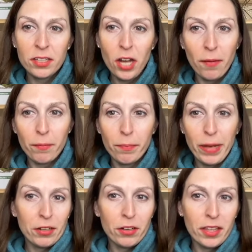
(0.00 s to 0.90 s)
not
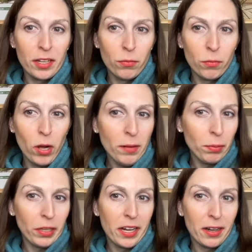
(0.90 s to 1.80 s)
better than one
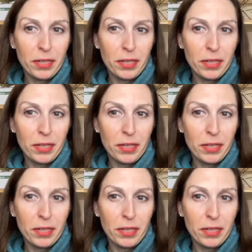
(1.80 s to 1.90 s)
blade?